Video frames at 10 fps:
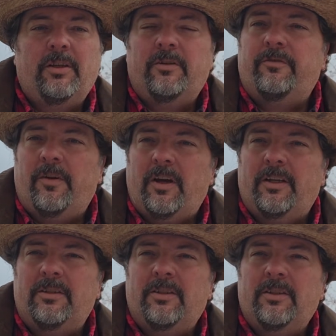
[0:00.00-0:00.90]

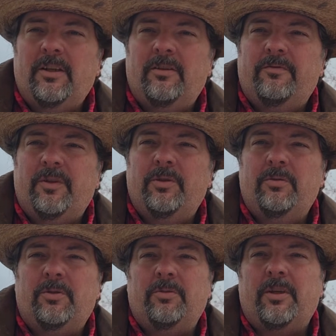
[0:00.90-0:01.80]
defined and
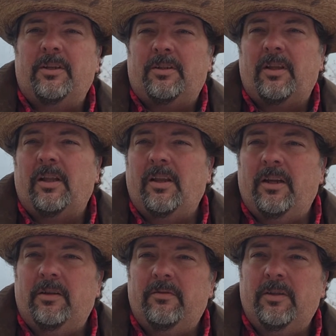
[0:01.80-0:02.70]
few to get to that
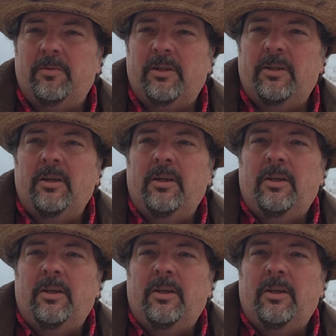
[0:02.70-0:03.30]
land of liberty.